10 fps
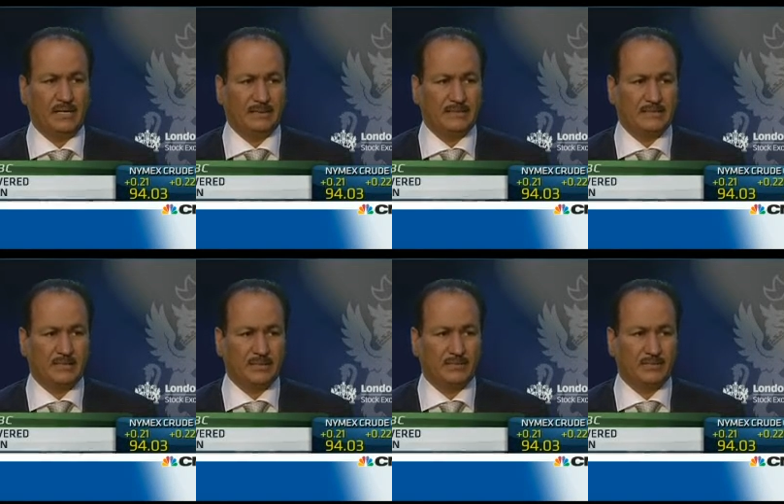The
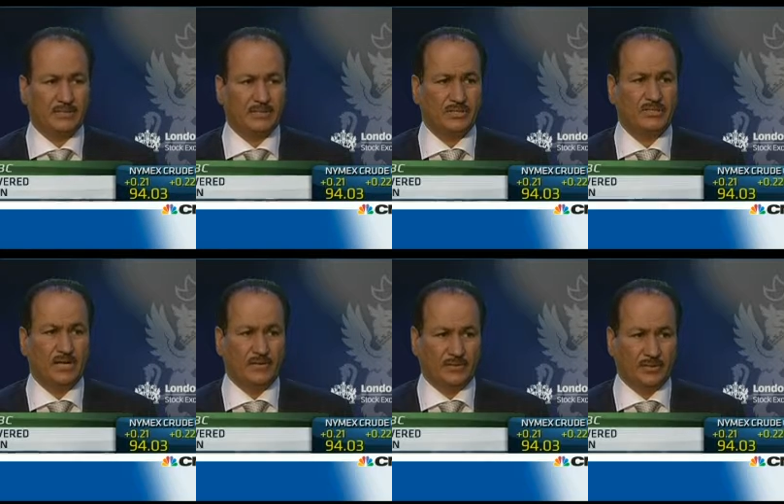second reason is
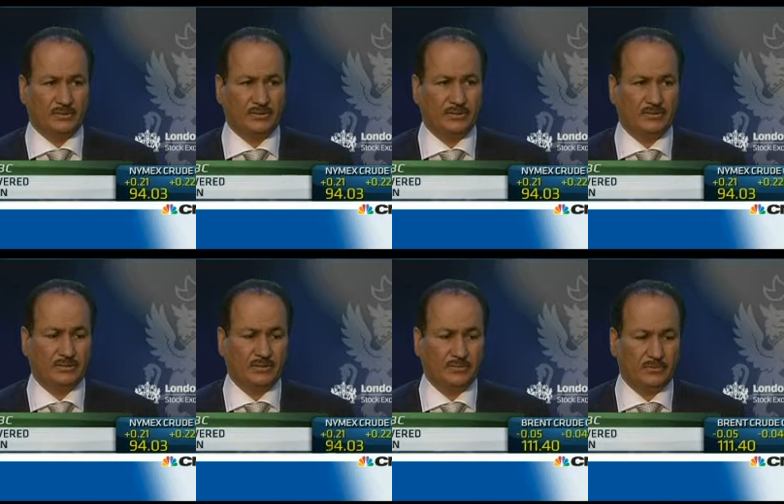
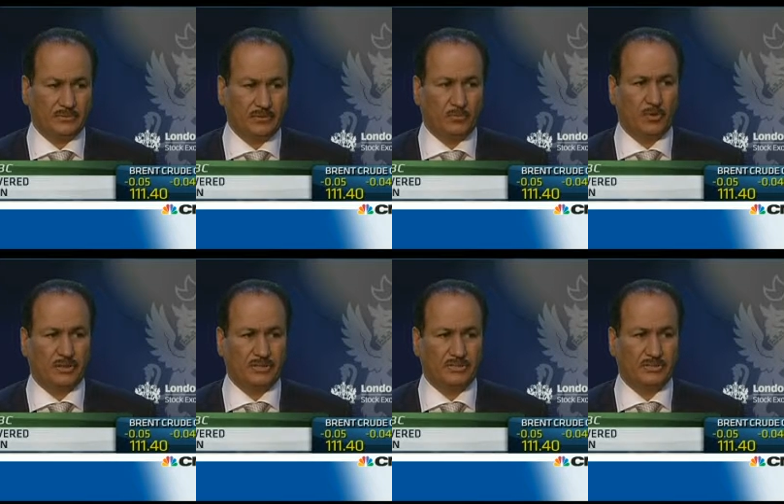the
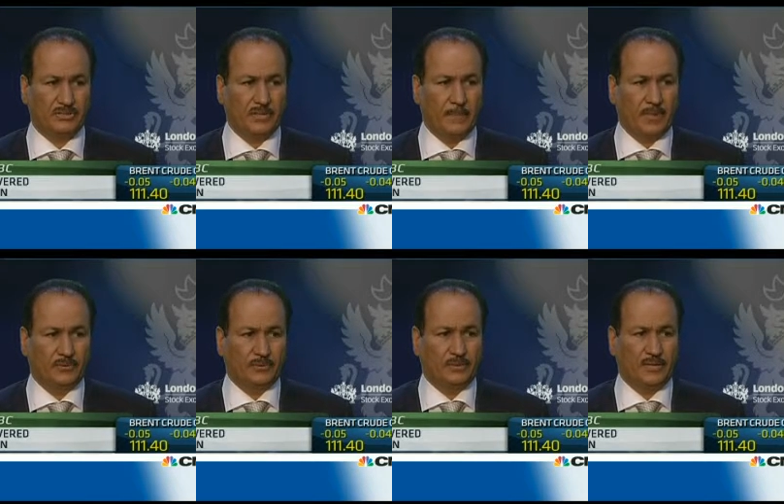mortgages.
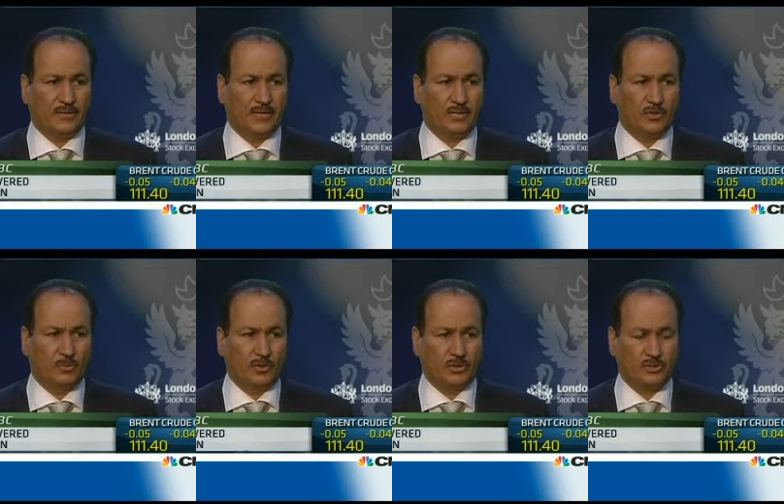Today there are no
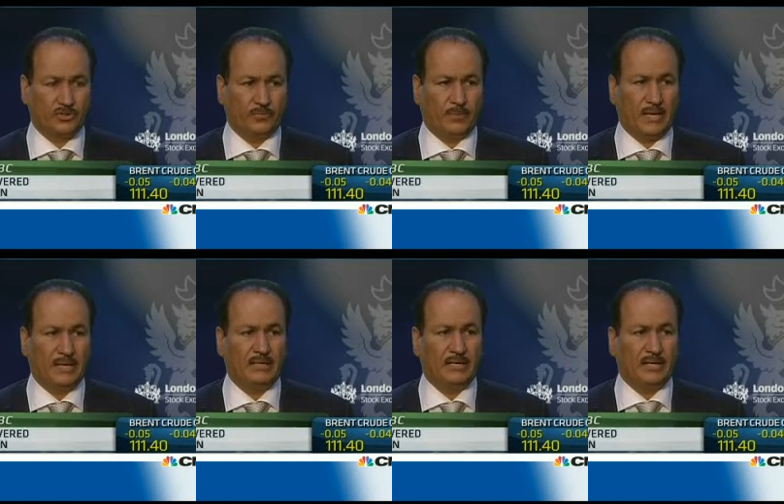mortgage off
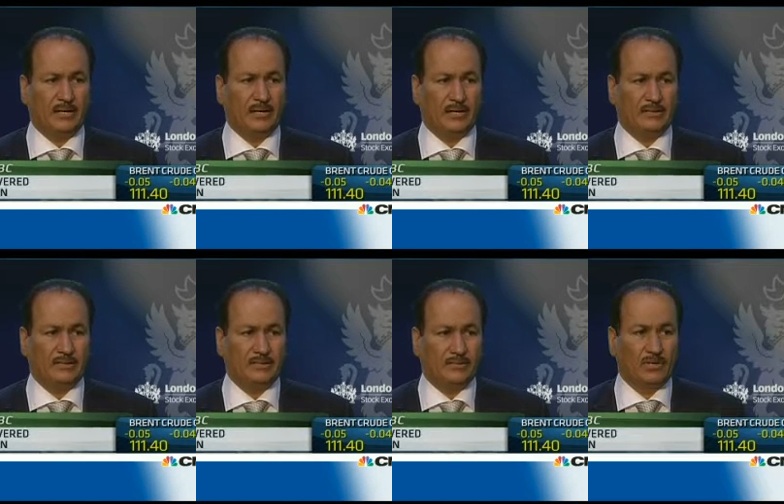plan. The
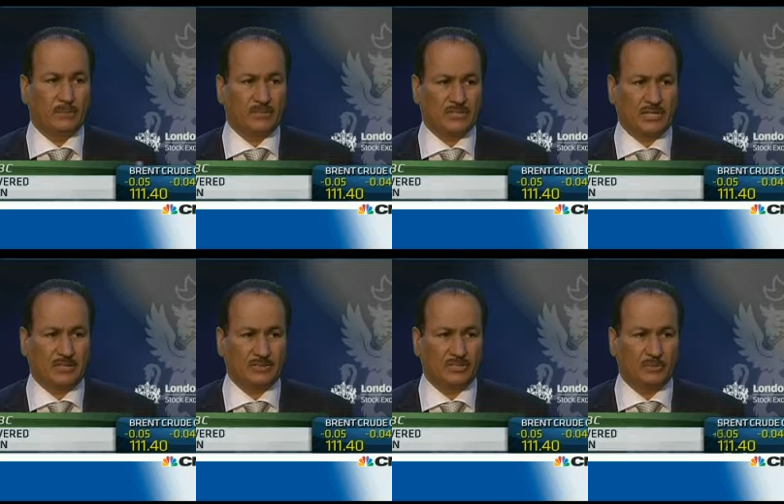developers
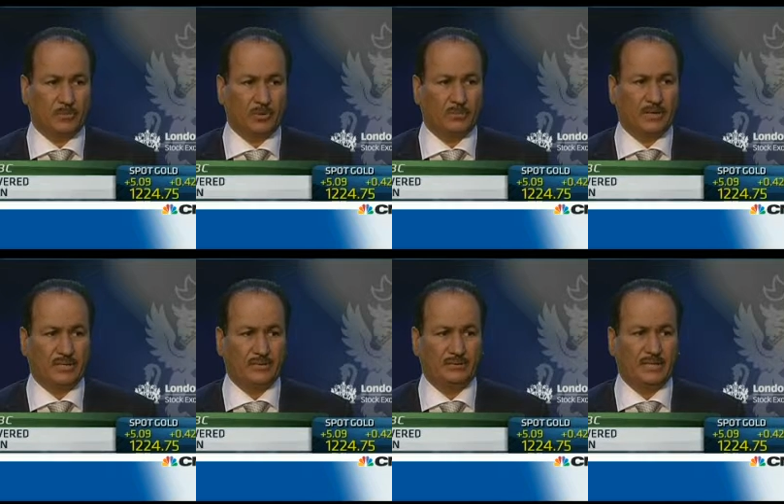cannot just borrow money
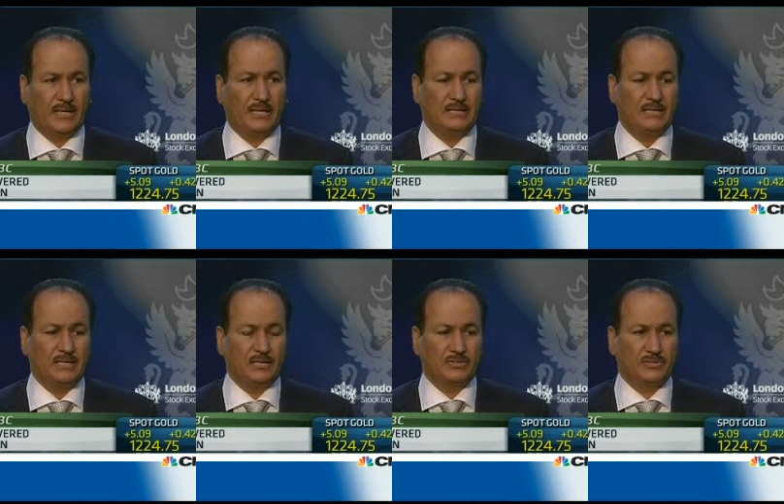on the land.
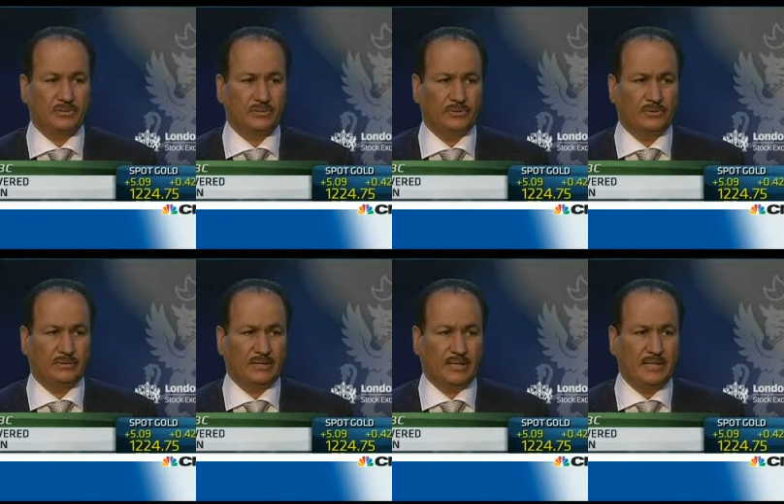So the
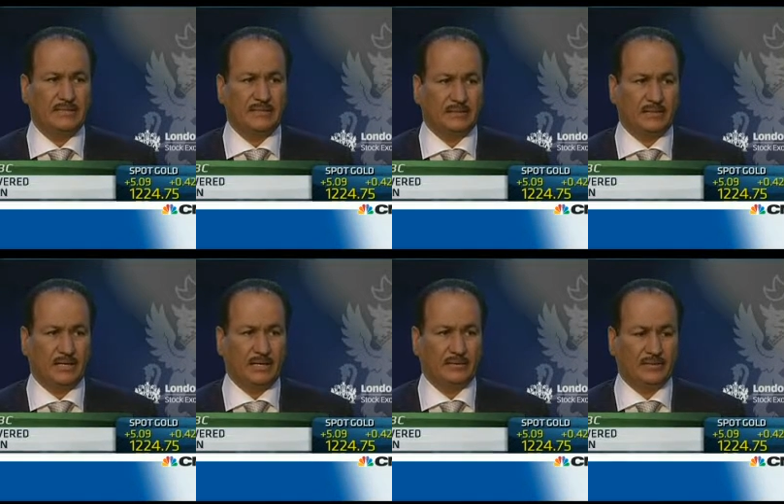lending
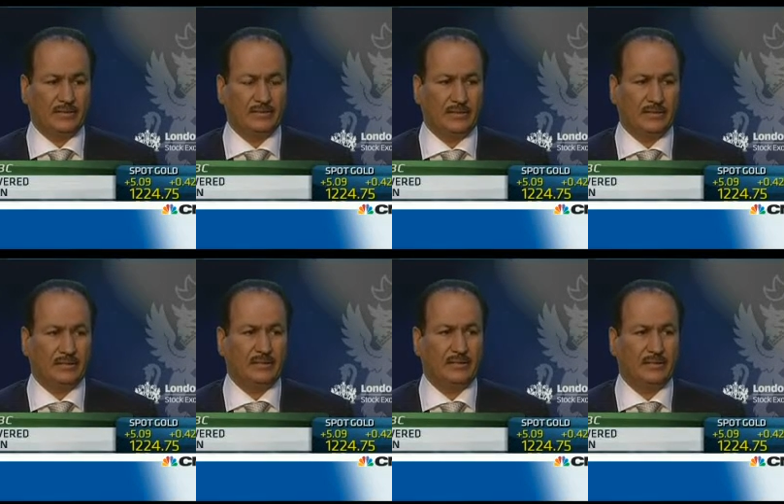and
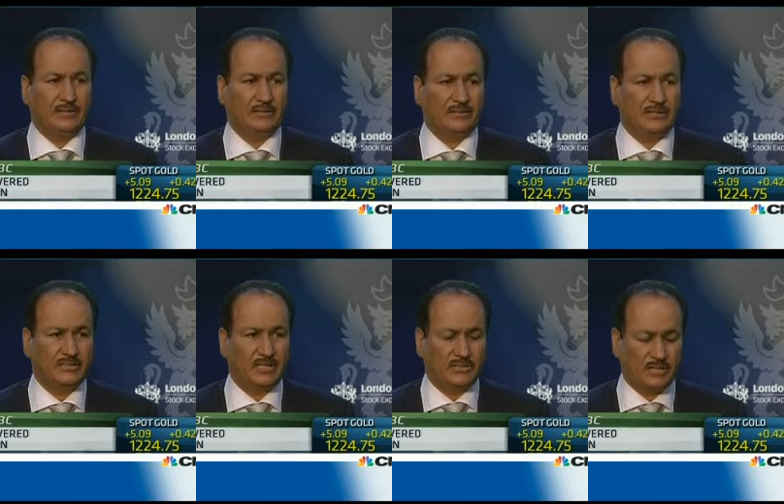the
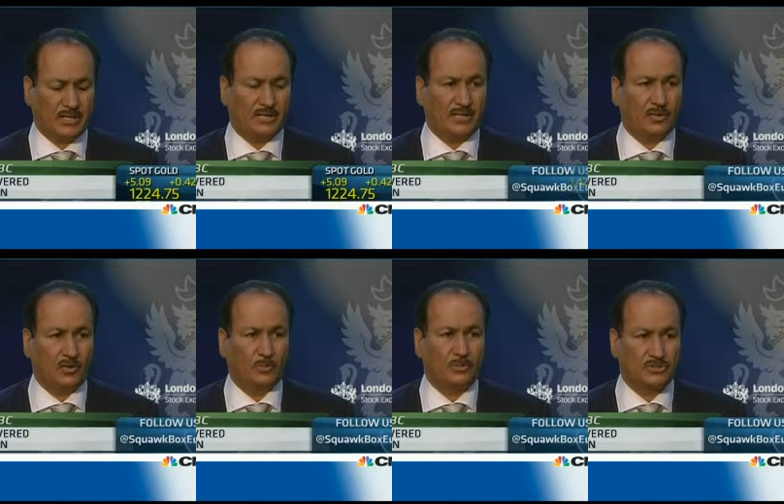debts are
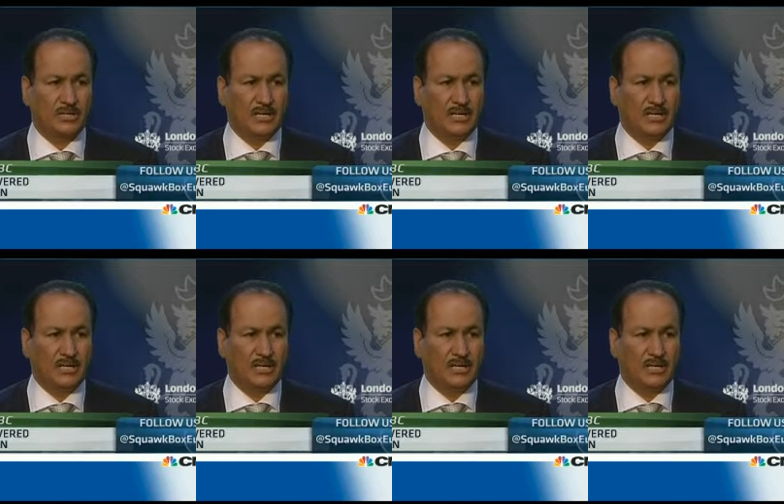almost